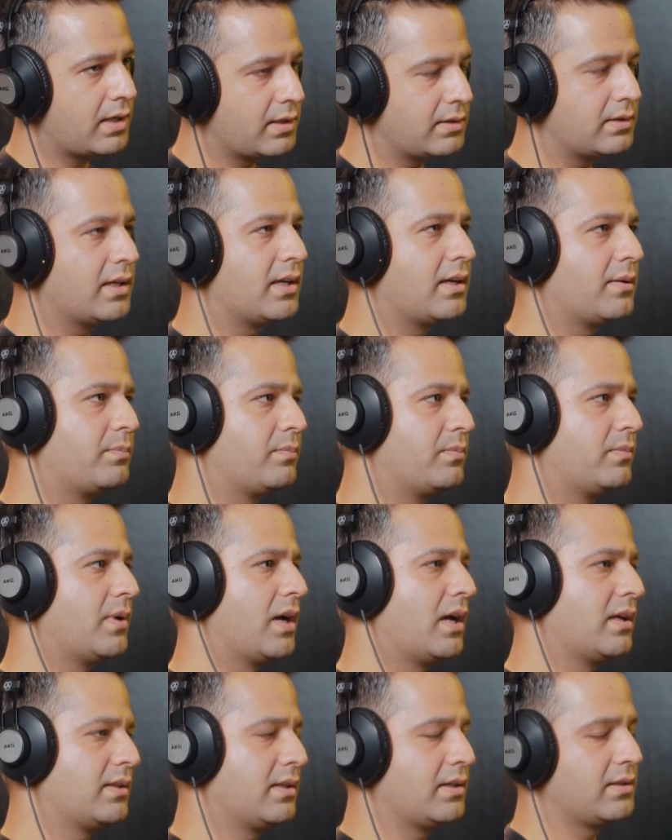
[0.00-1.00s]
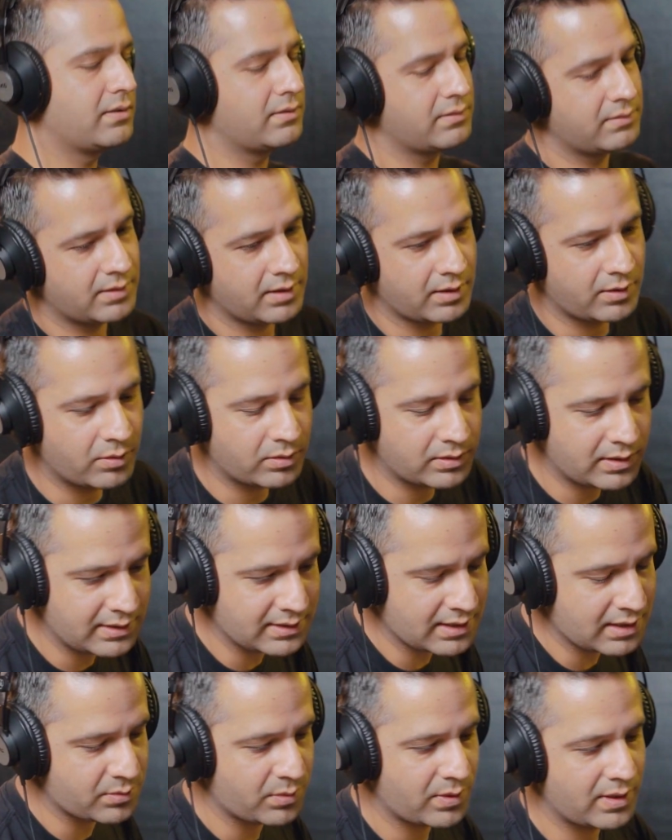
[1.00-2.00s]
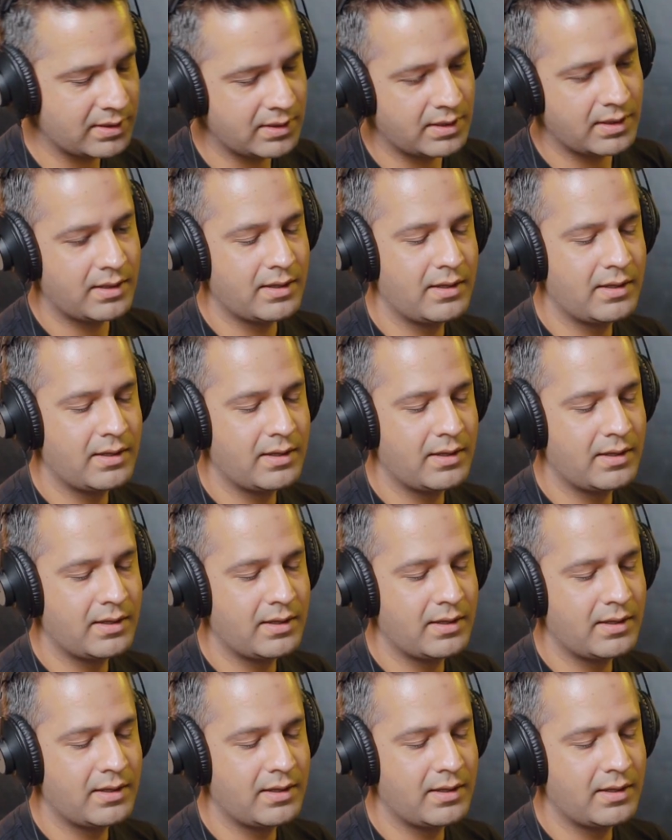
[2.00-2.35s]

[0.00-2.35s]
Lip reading: and I think the good things as well.